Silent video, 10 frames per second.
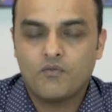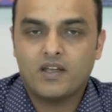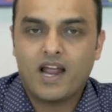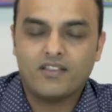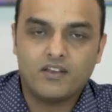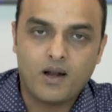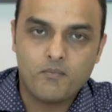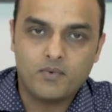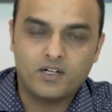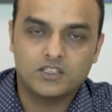We ran the
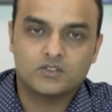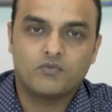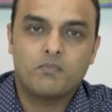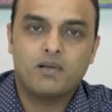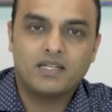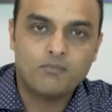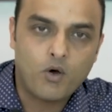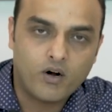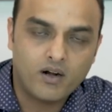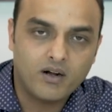numbers, we built the
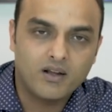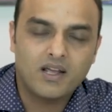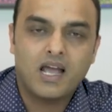model,